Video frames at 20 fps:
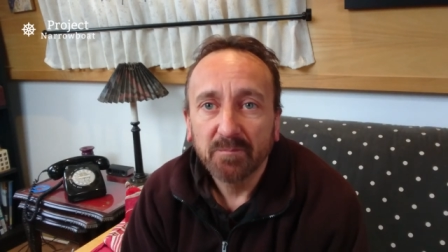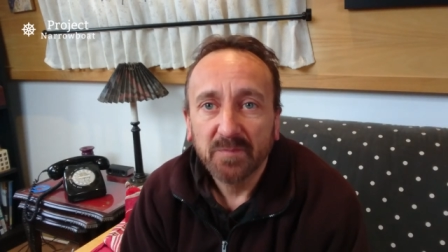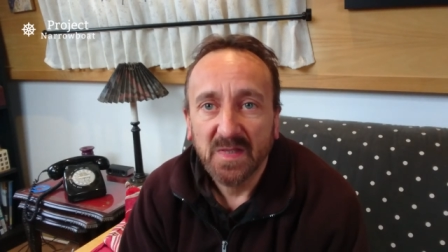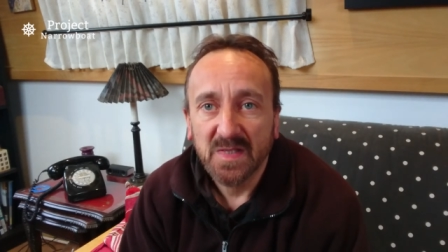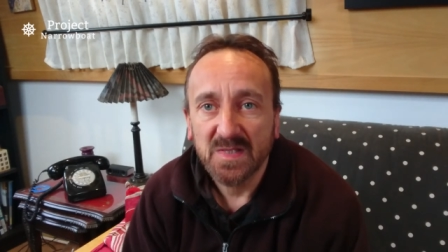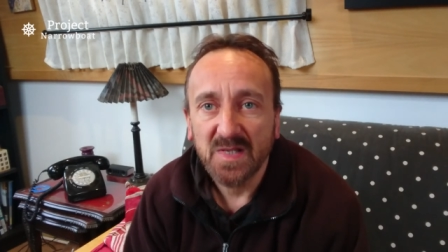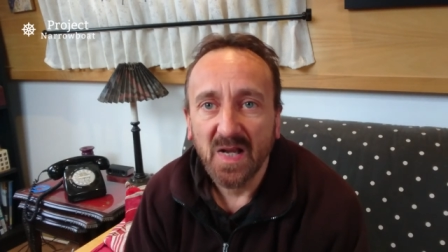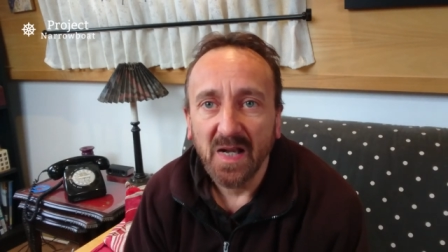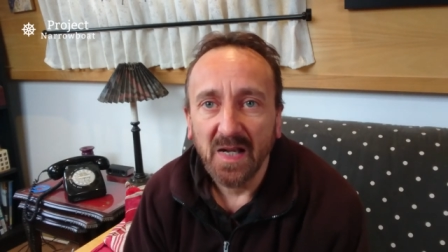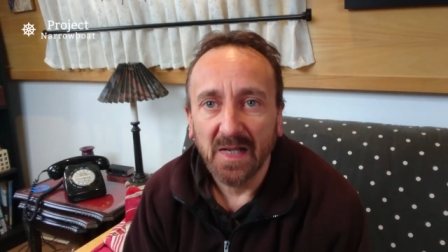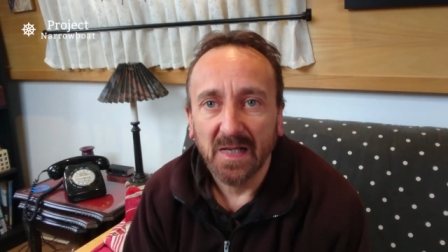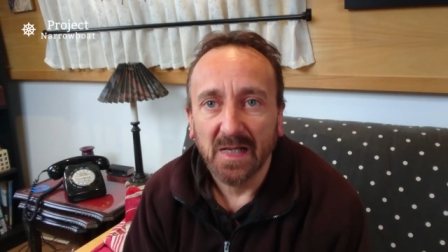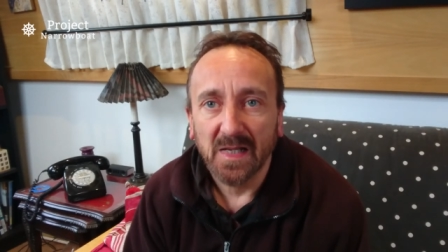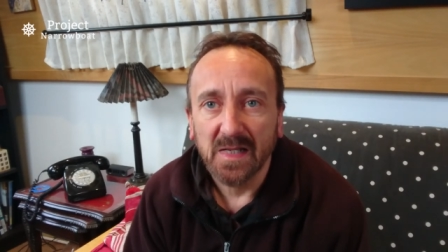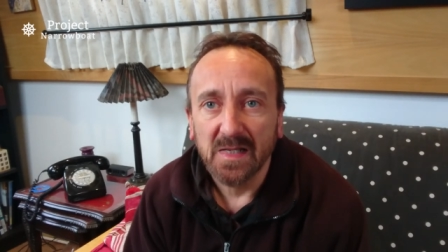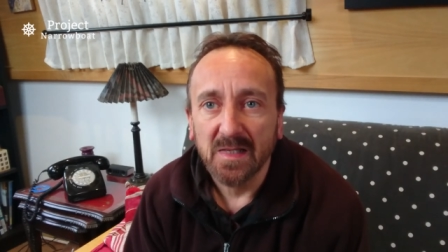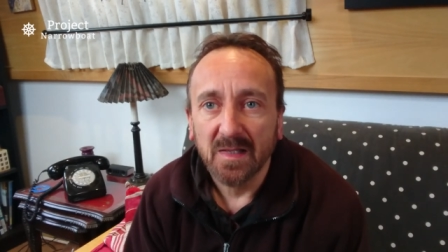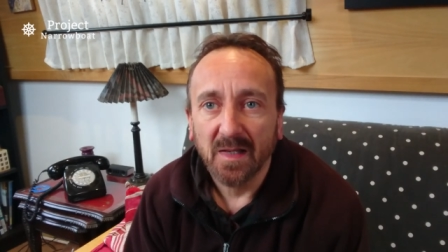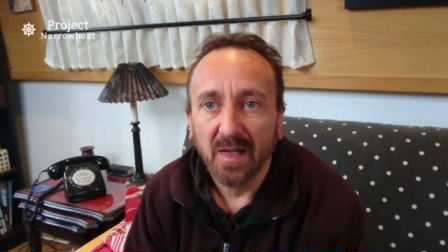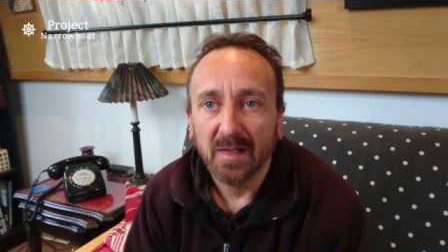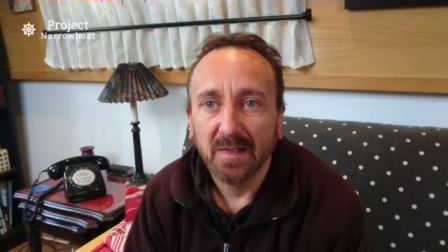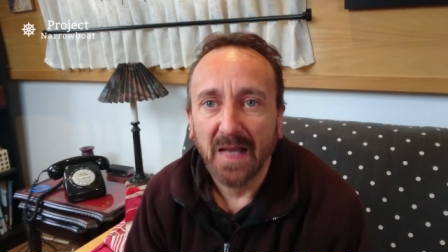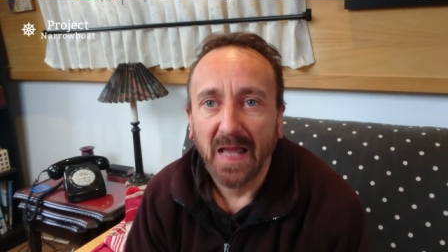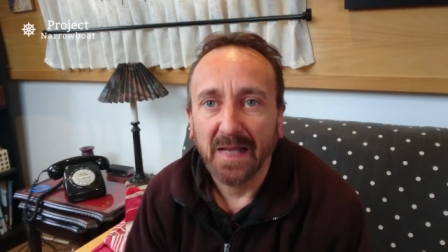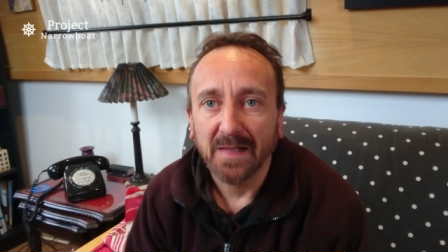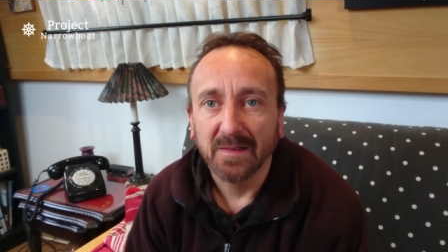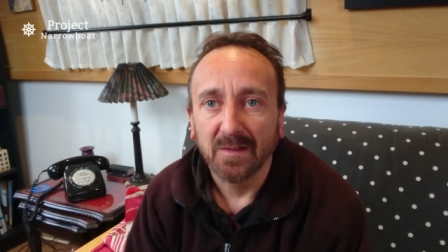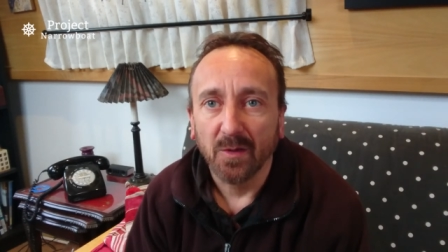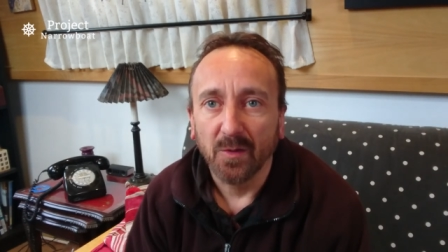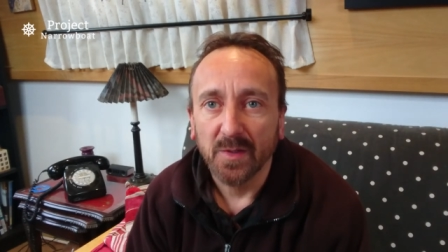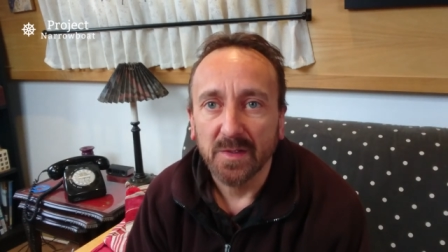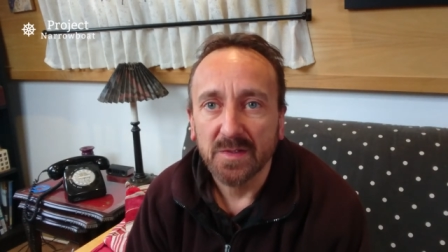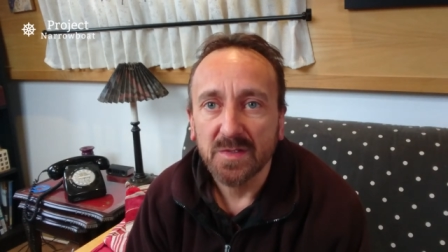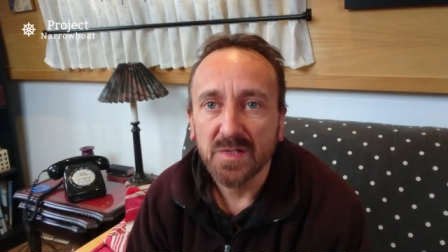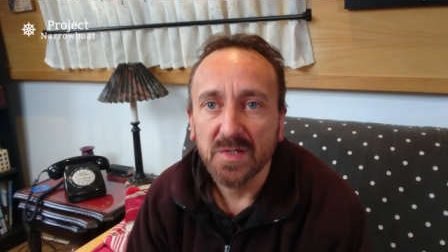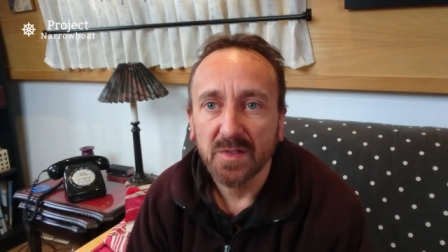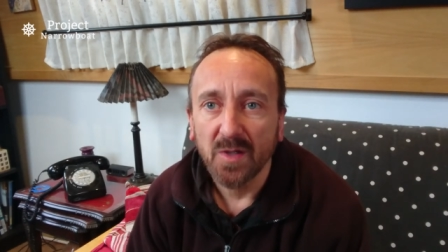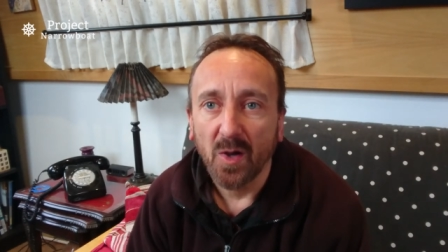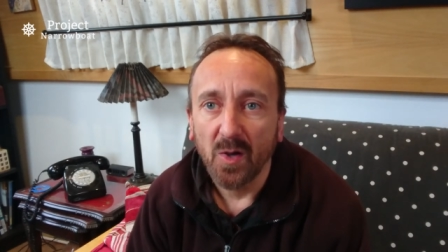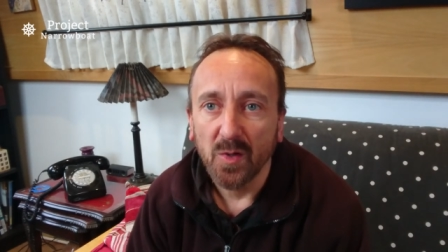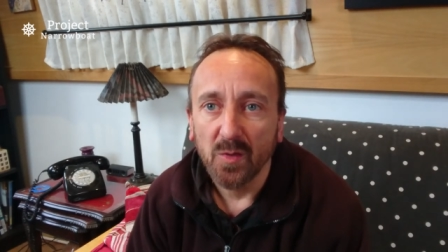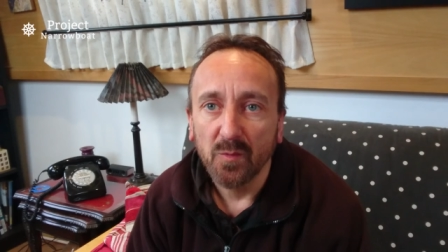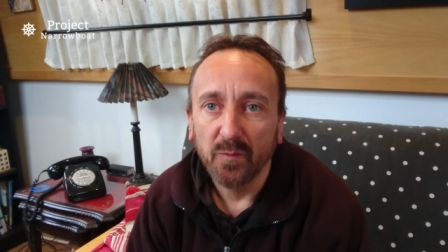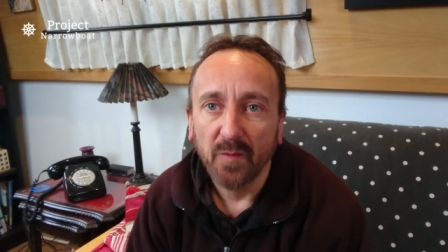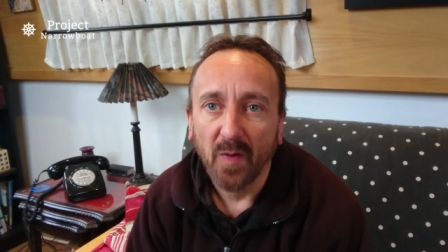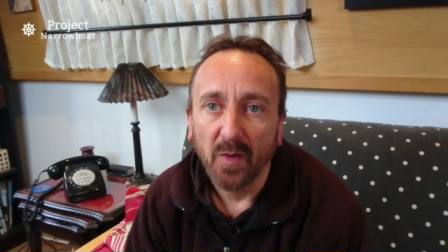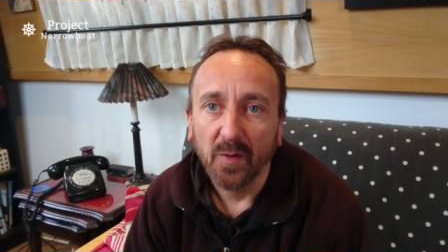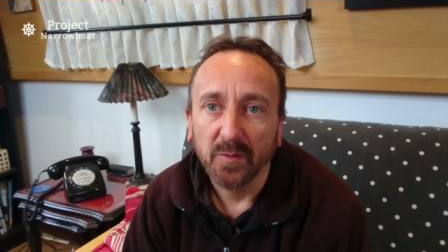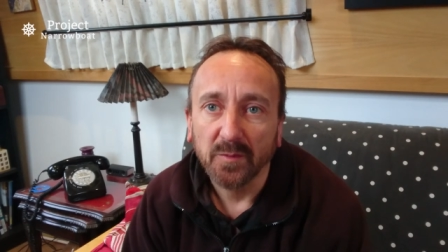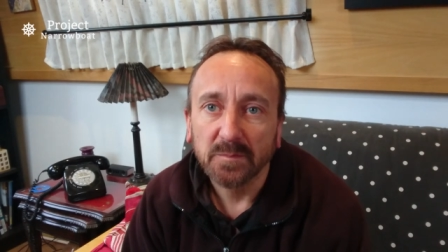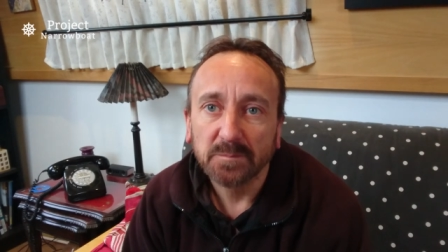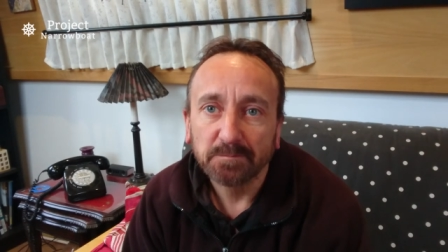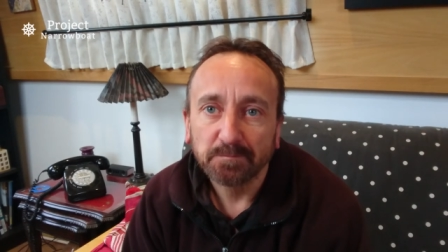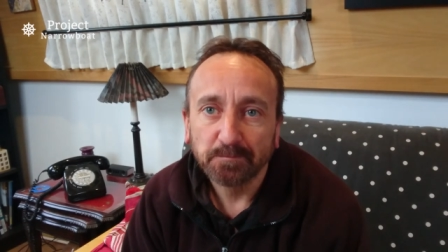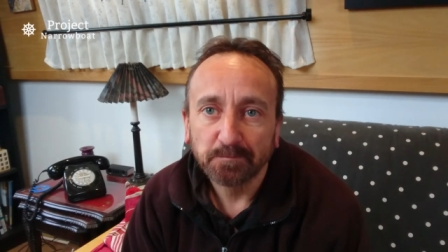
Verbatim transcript: It's clearly a landline style phone.